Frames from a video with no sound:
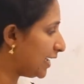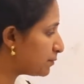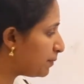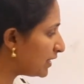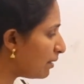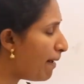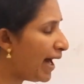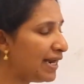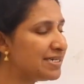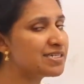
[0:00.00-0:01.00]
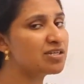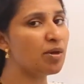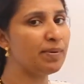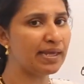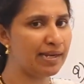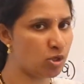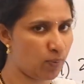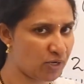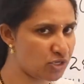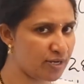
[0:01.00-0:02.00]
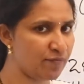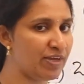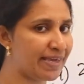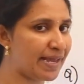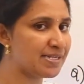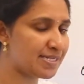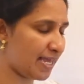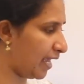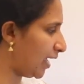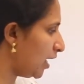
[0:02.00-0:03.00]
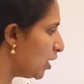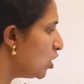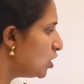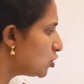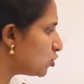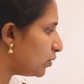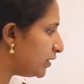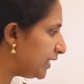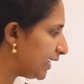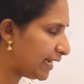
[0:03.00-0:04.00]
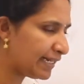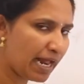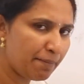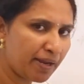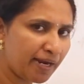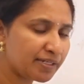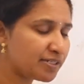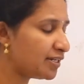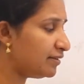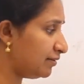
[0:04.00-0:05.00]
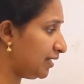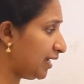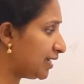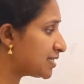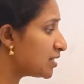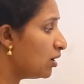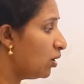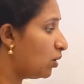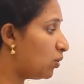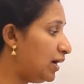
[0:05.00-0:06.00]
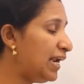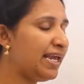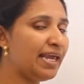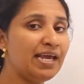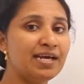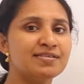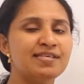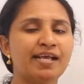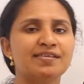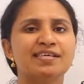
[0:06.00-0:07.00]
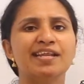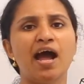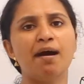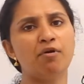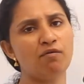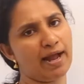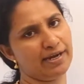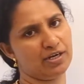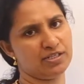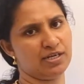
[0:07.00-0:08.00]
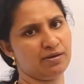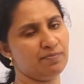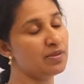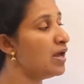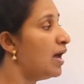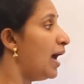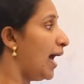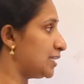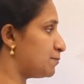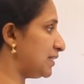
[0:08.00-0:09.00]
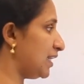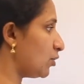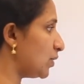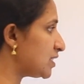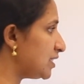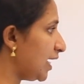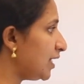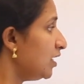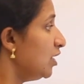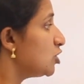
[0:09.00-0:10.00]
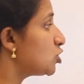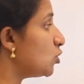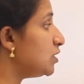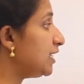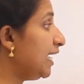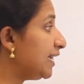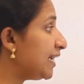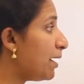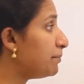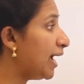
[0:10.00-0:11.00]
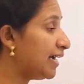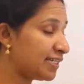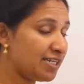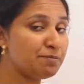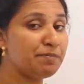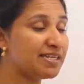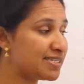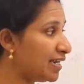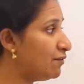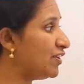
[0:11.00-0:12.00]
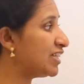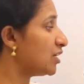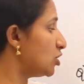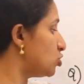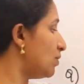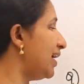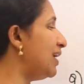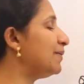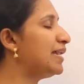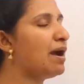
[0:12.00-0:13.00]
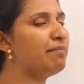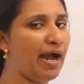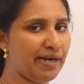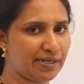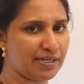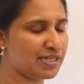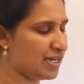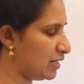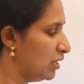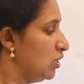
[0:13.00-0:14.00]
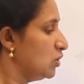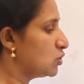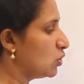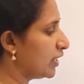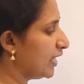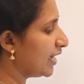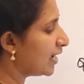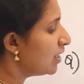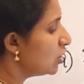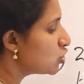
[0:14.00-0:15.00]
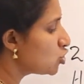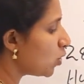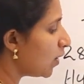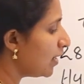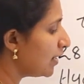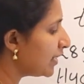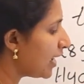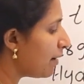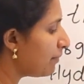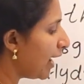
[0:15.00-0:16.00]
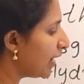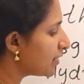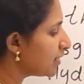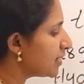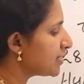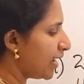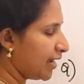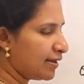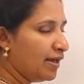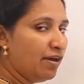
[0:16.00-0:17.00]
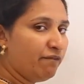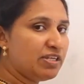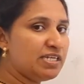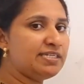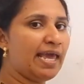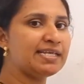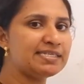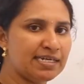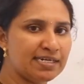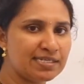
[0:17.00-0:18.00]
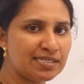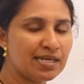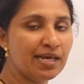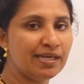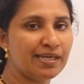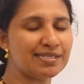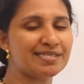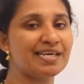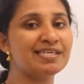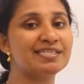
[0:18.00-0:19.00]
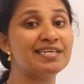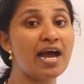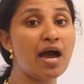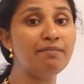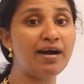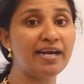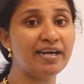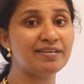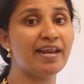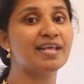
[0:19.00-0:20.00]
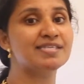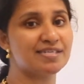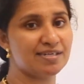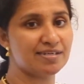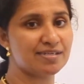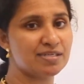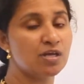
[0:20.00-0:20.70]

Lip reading: as per the balanced chemical equation, we can say 28 gram nitrogen needs only 6 gram of hydrogen. As per the question, 28 gram nitrogen is mixed with 12 gram hydrogen. So here 12 gram hydrogen is there, which is excess. Yes, 6 gram hydrogen excess.